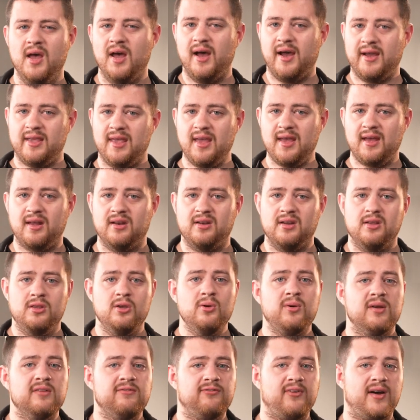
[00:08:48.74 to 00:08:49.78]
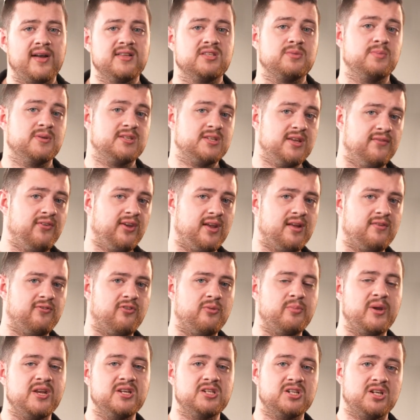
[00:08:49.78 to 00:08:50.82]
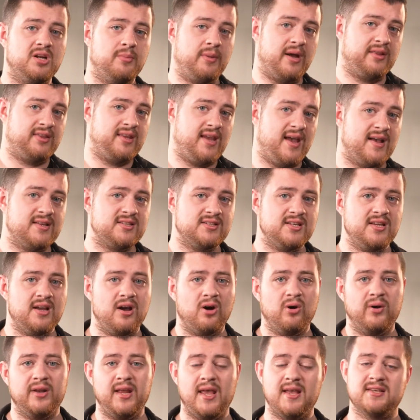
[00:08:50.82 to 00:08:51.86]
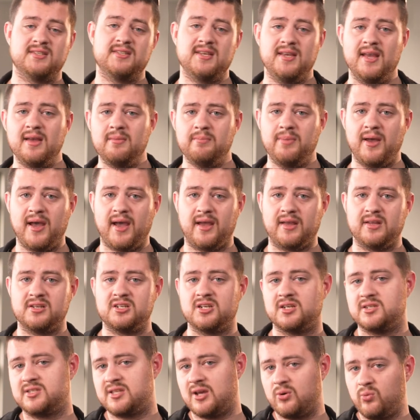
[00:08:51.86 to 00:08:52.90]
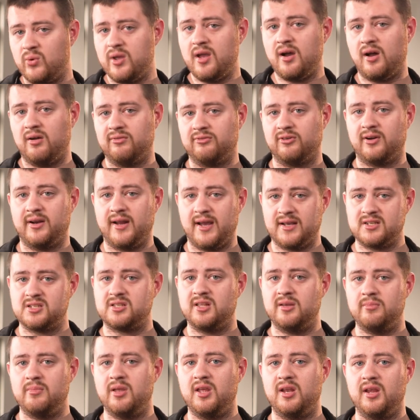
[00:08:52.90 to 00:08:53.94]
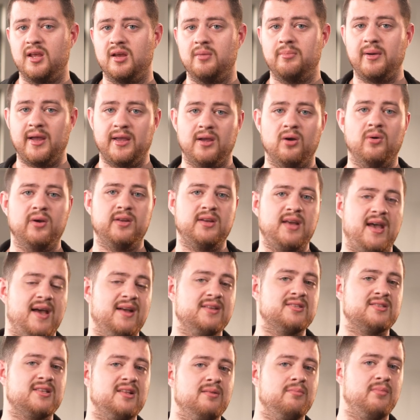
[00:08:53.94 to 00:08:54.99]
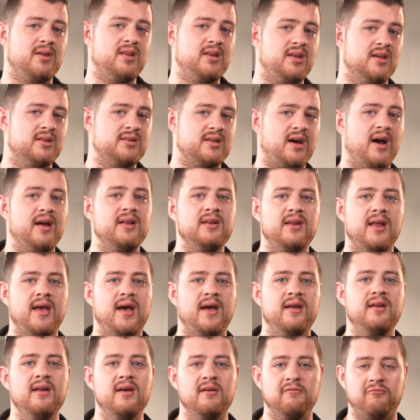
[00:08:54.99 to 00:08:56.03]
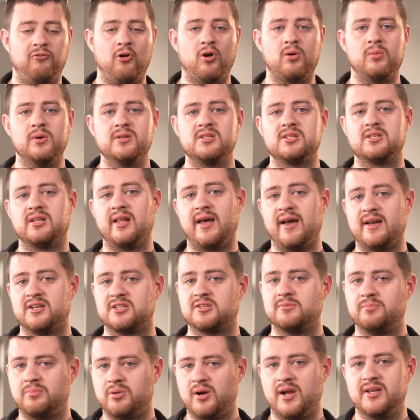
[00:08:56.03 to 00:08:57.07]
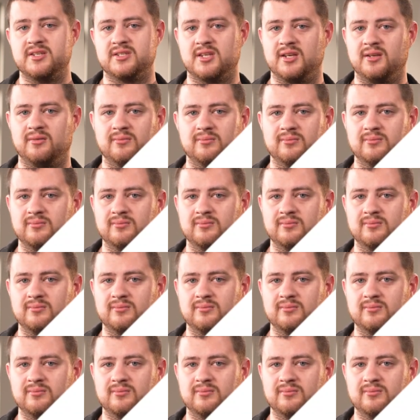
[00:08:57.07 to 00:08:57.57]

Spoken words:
Again, you can find specific information about the SEO and SEM packages that we offer at Excellent Media by going to excellentmedia.net/pricing.